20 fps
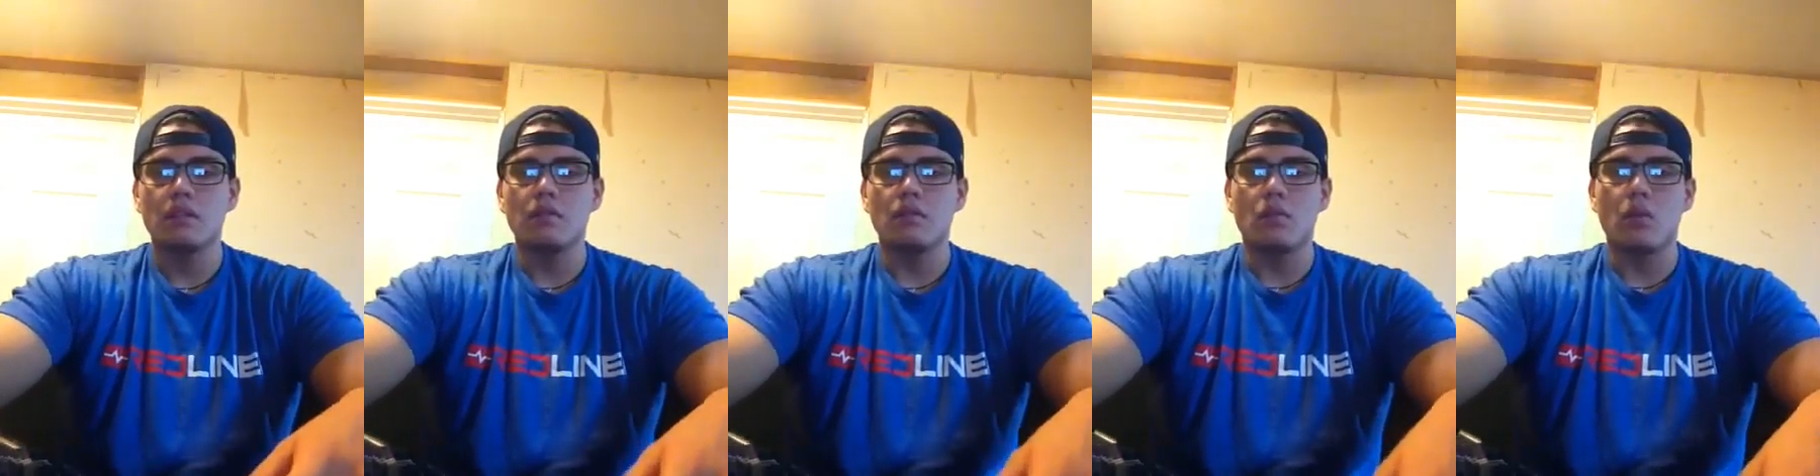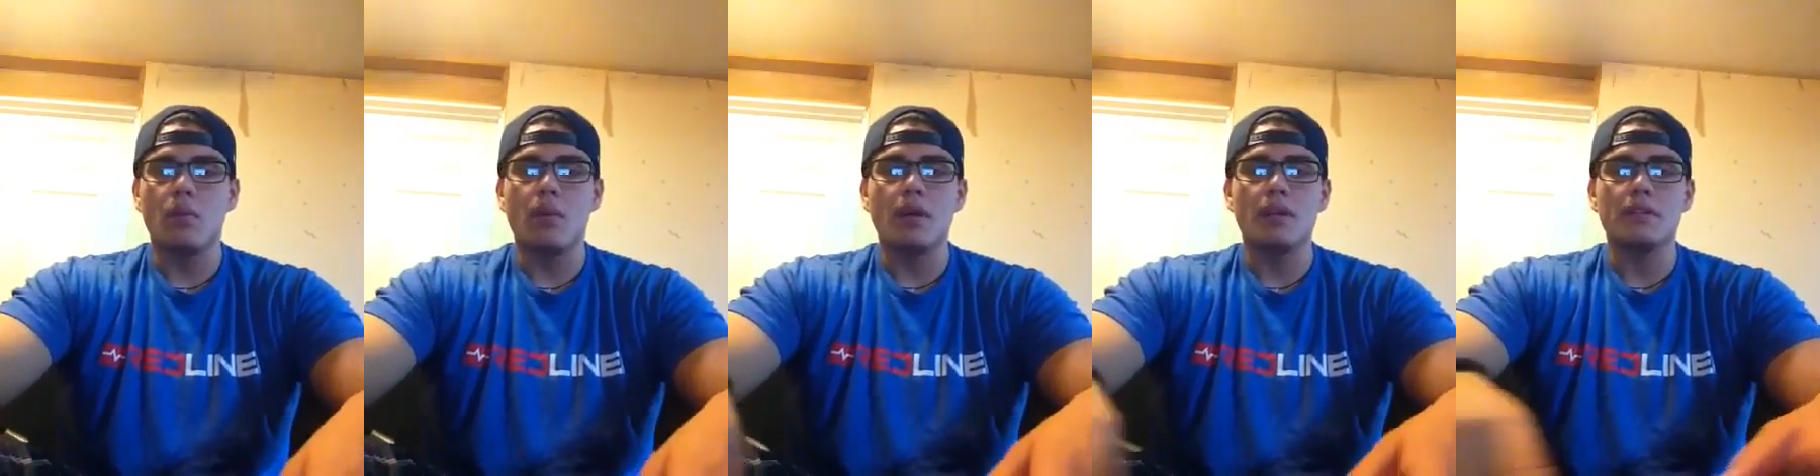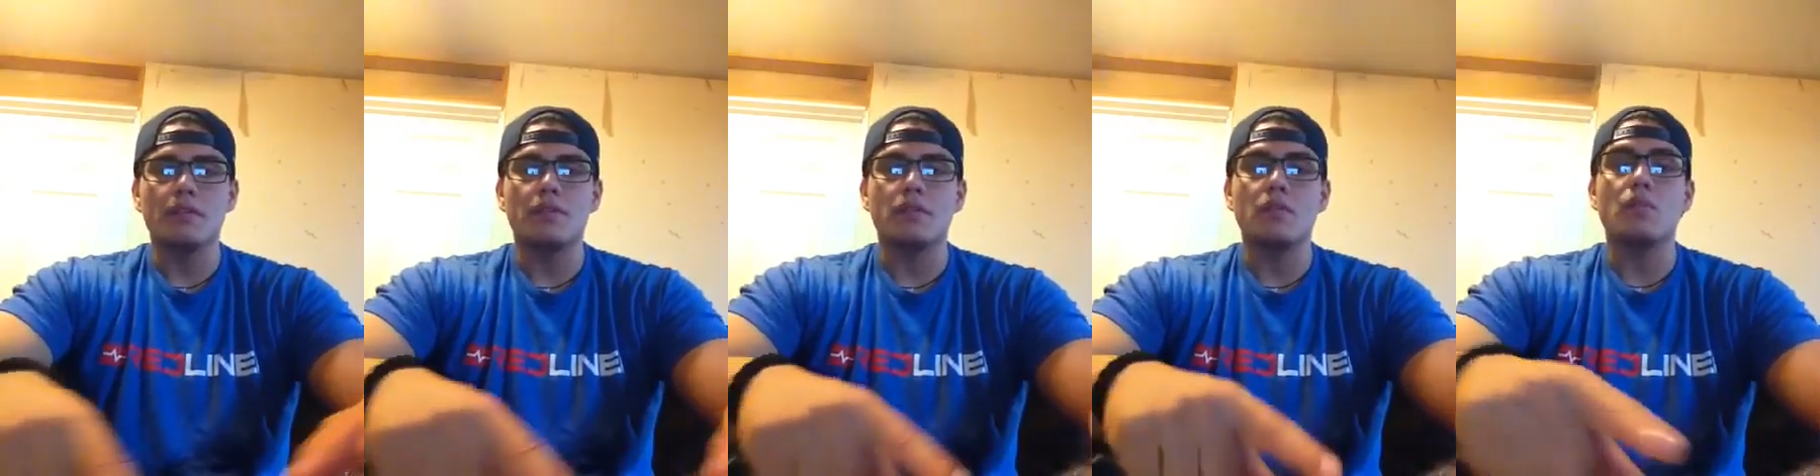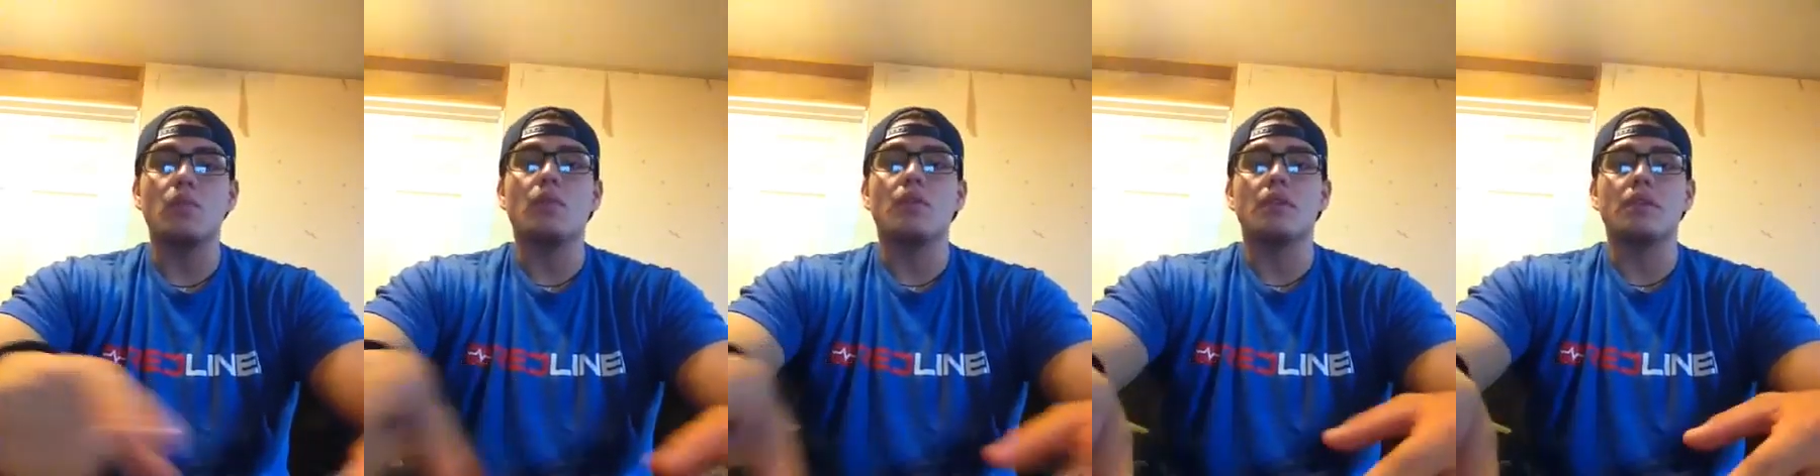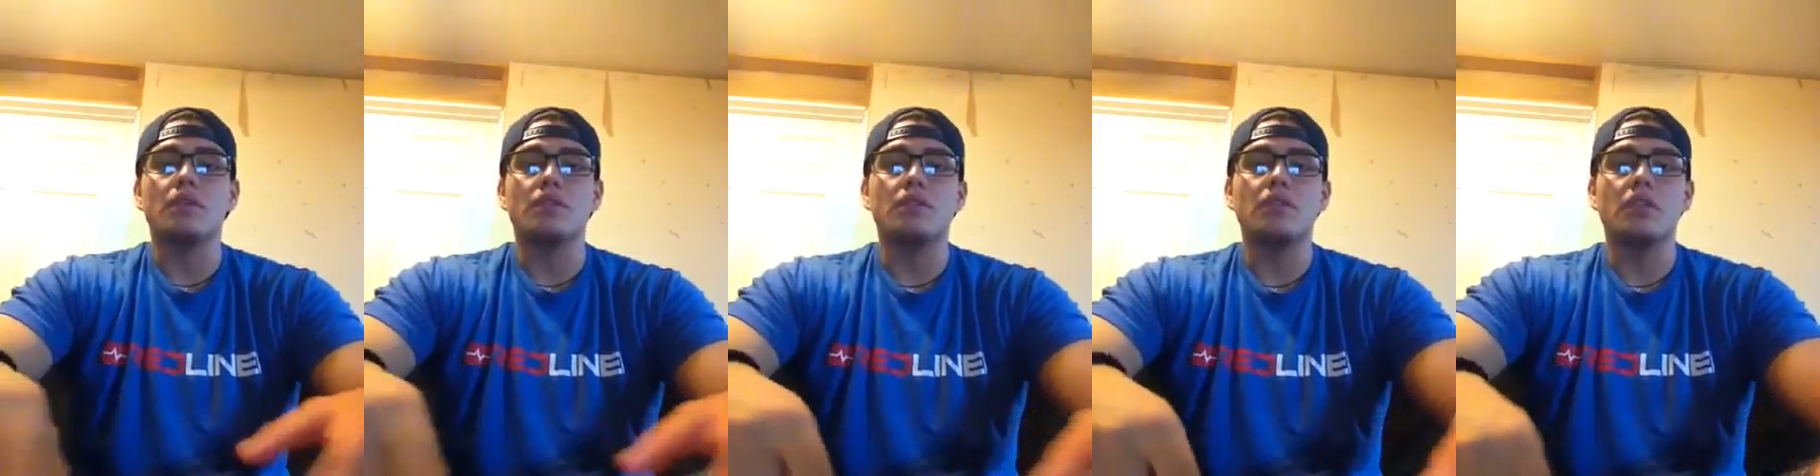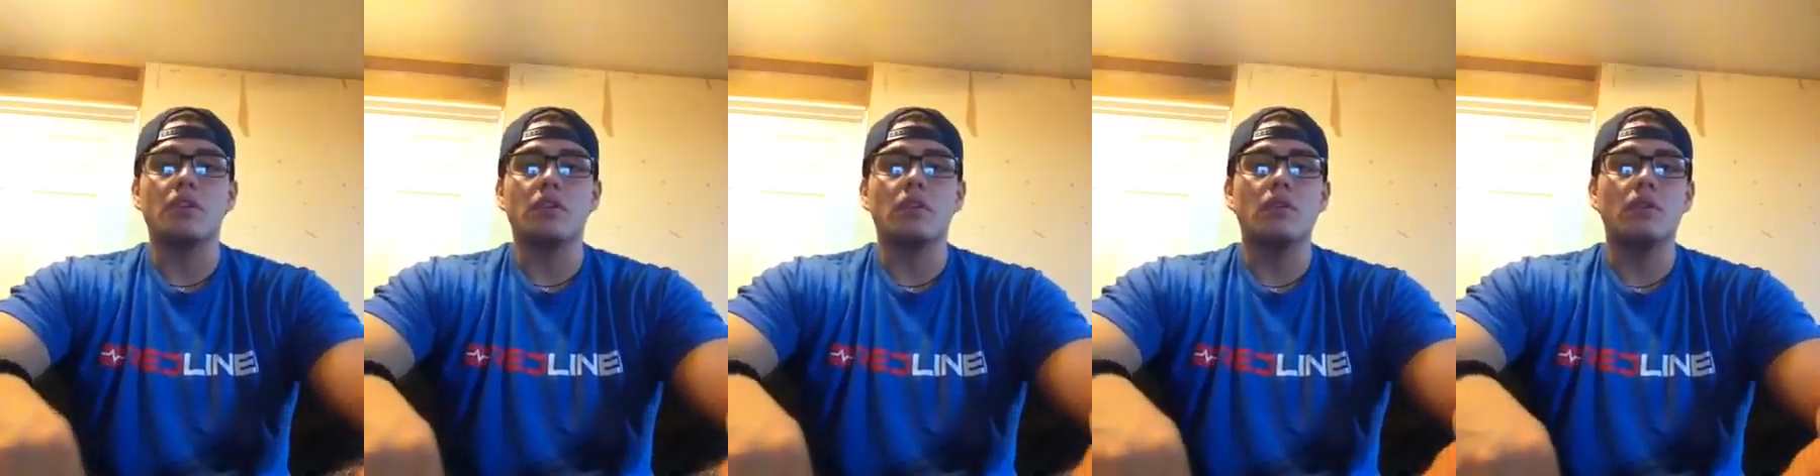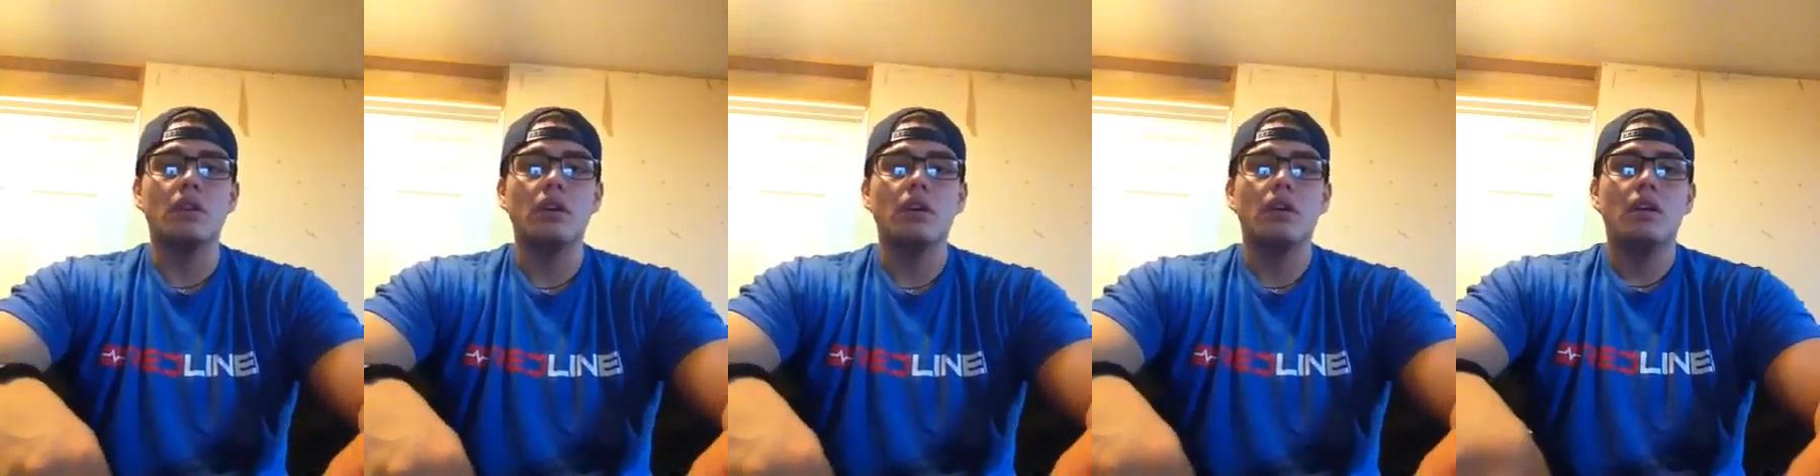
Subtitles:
robots to where they should go